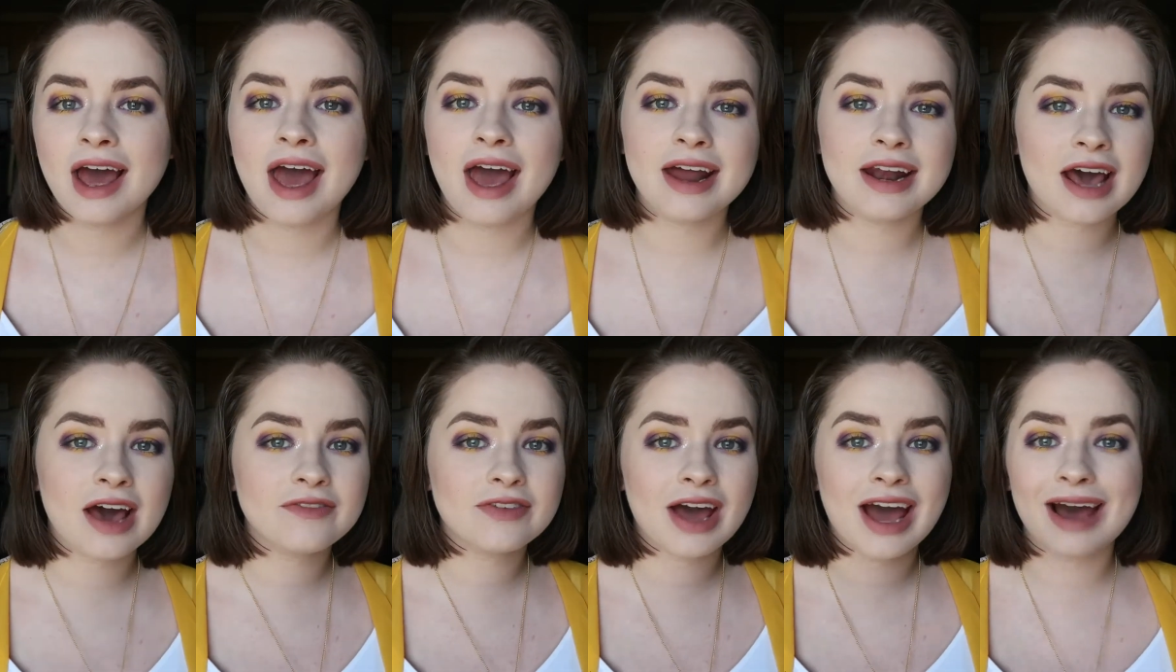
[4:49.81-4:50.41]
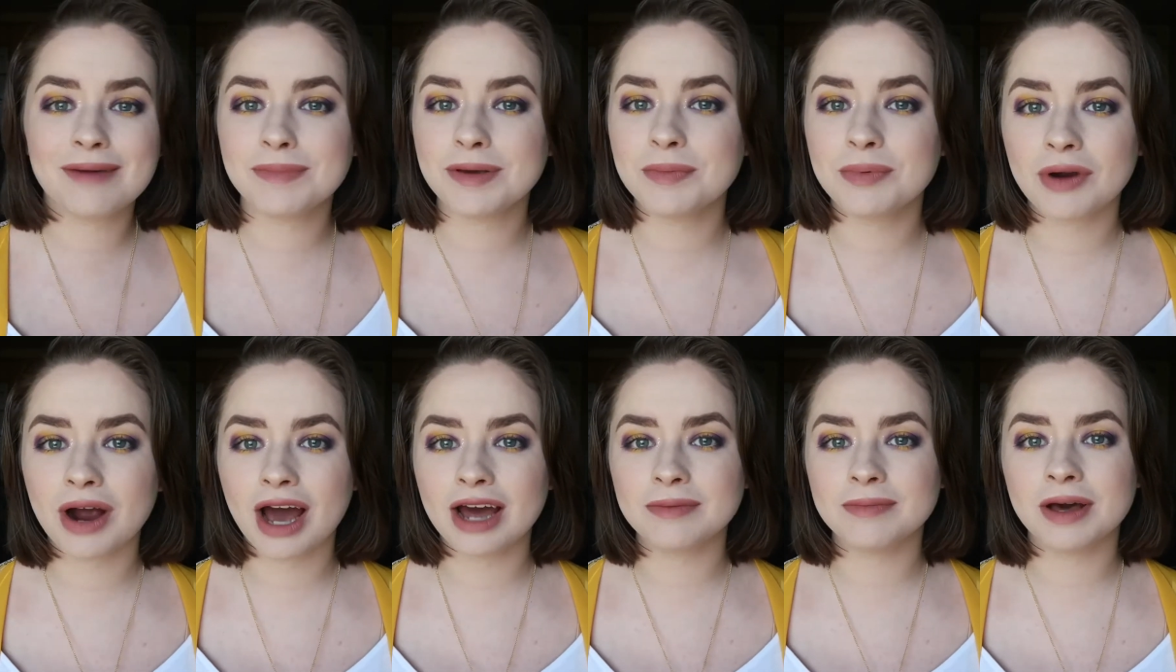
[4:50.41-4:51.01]
And have a happy
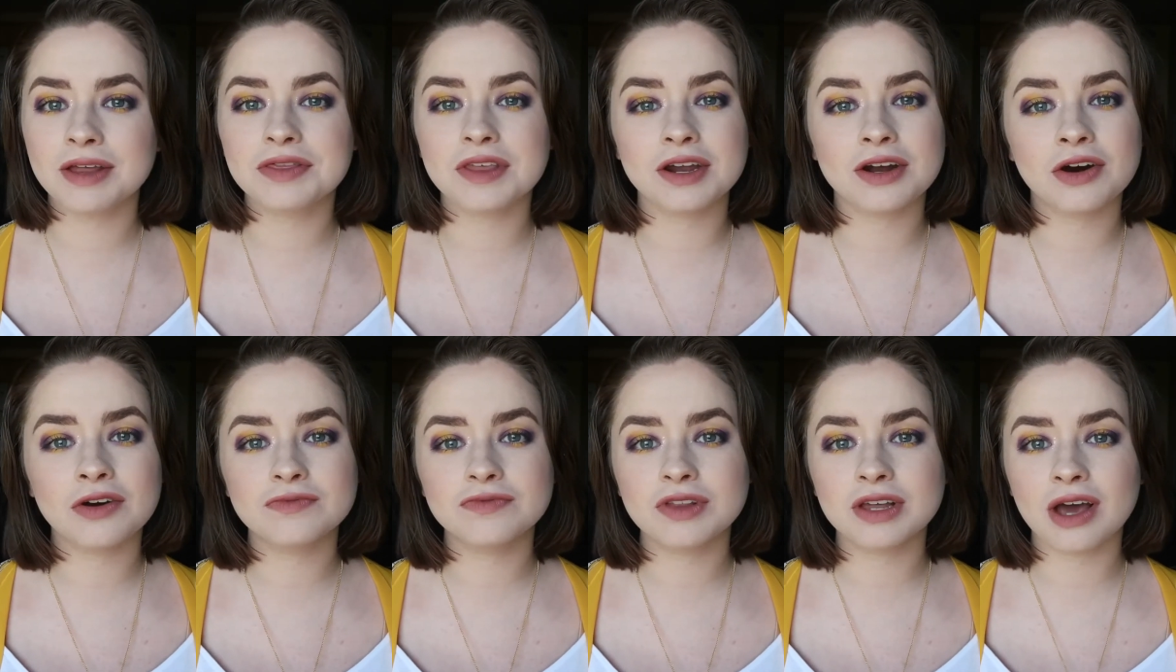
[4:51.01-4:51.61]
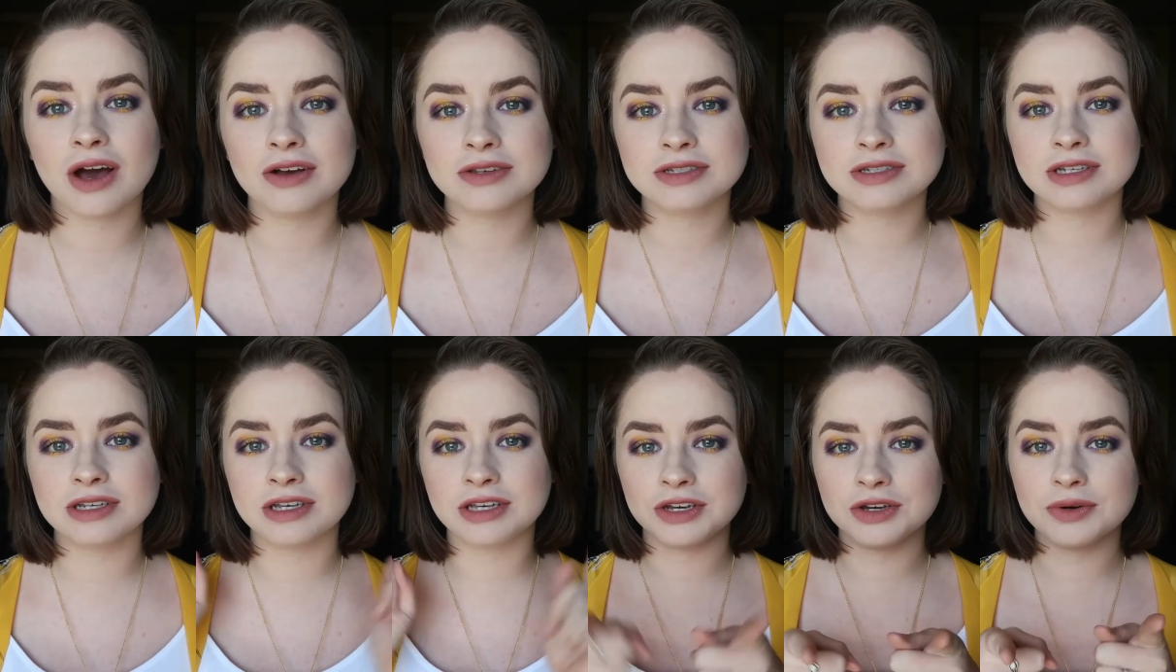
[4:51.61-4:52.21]
Pride Month, and hopefully I'll
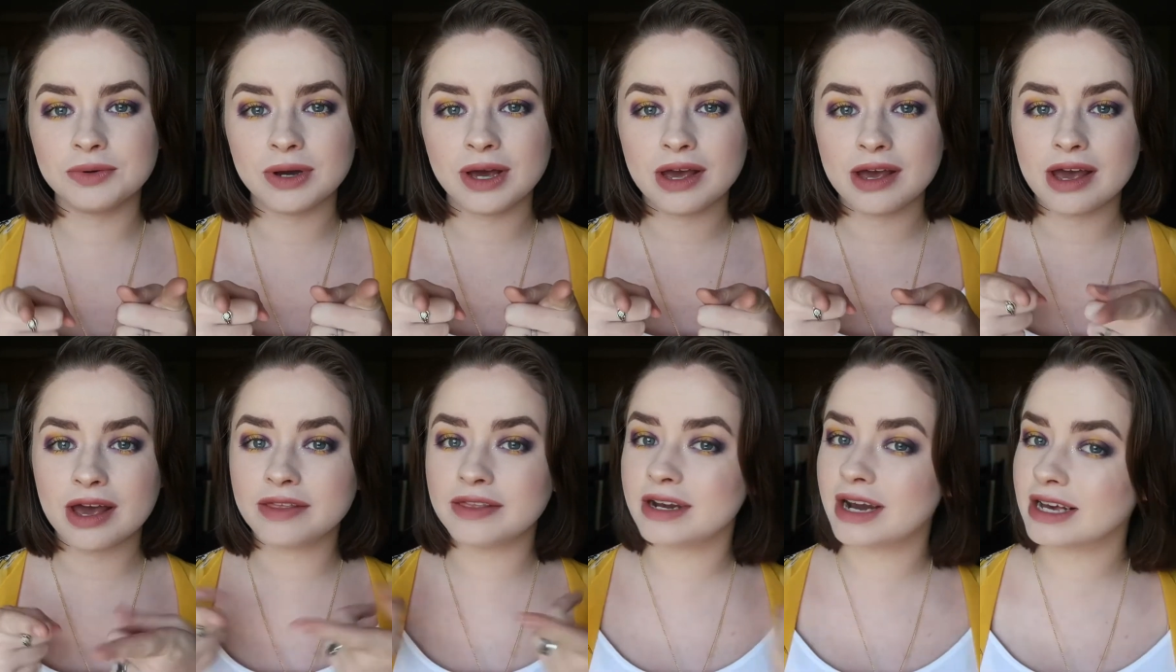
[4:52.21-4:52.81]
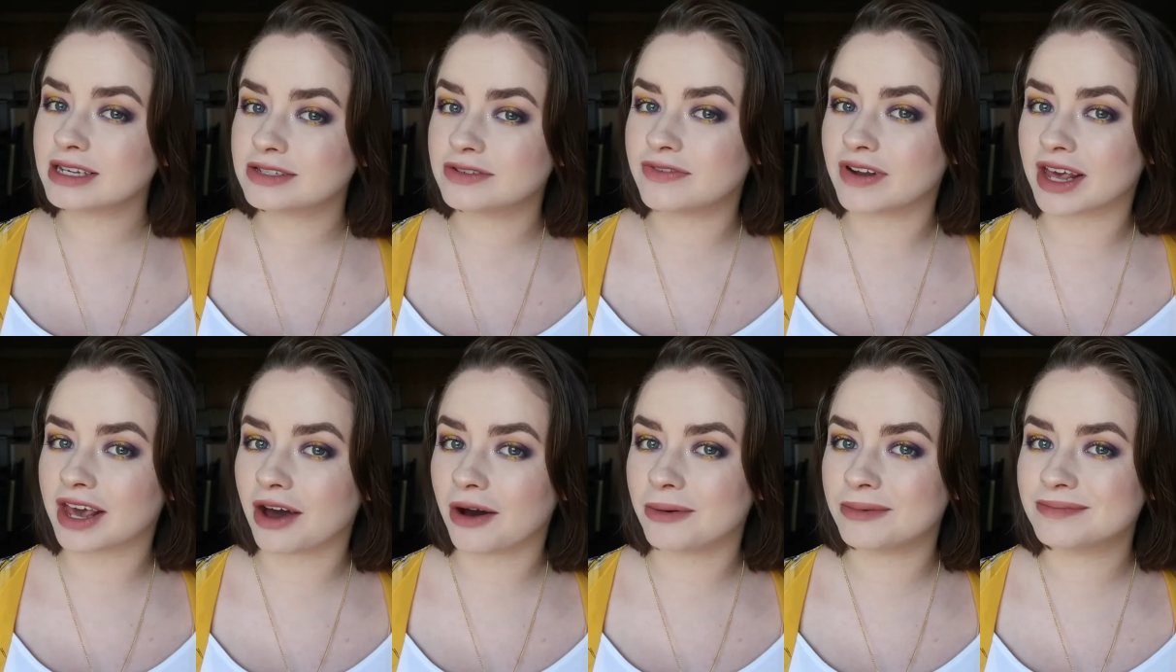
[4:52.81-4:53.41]
see you in the next
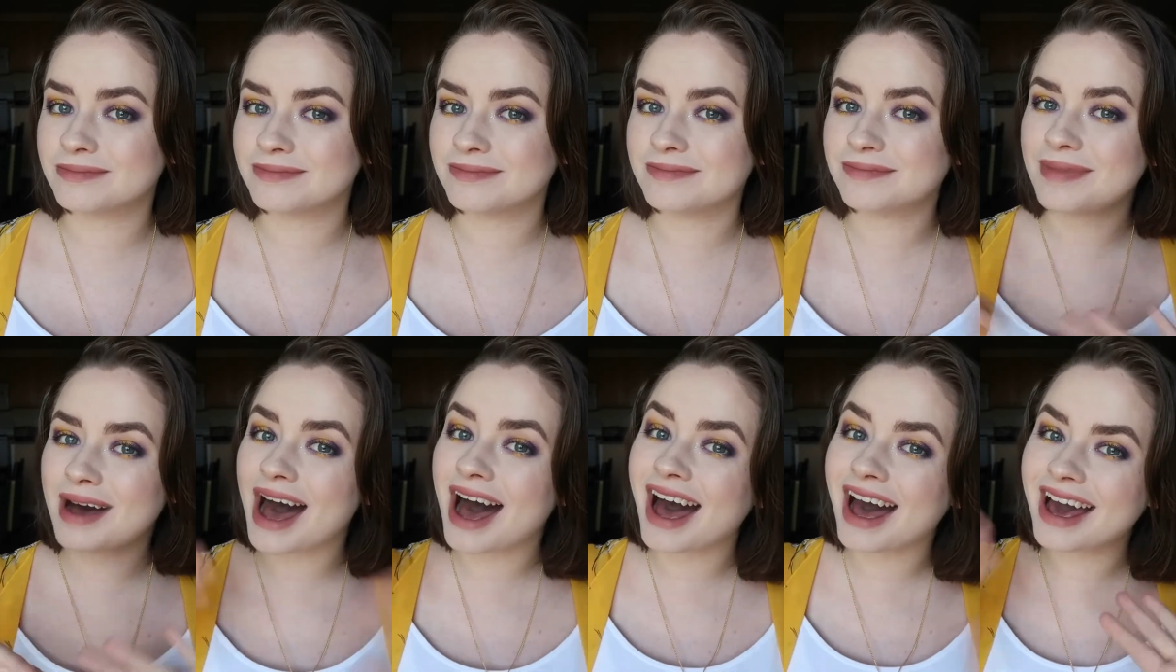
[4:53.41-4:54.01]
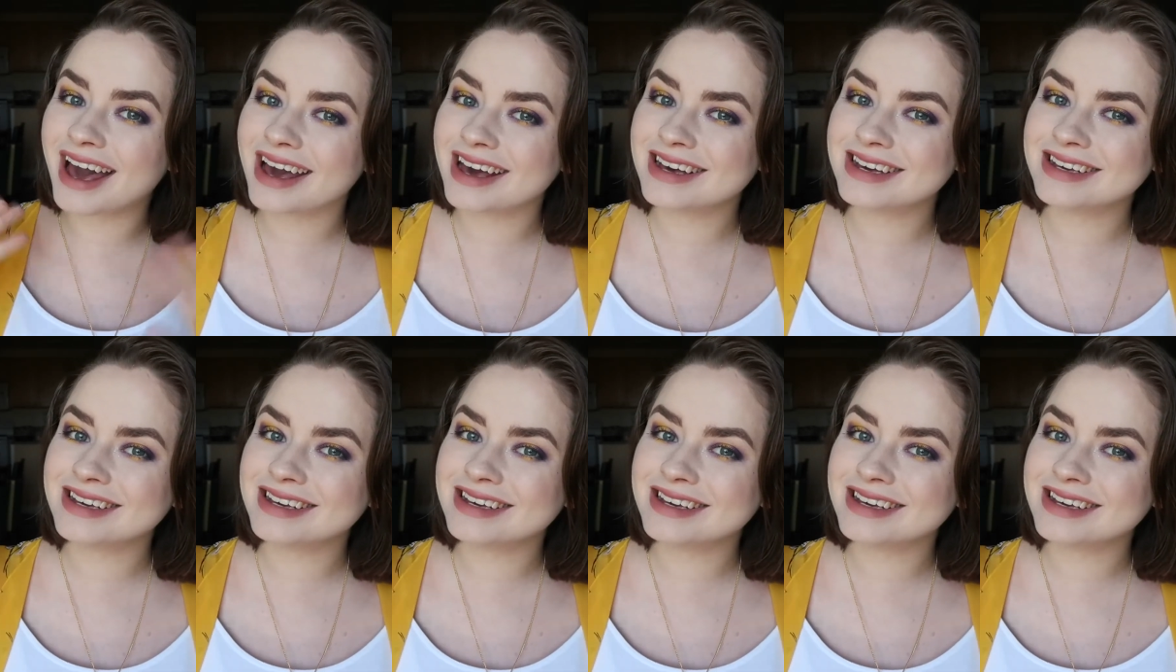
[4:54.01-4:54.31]
video. Bye.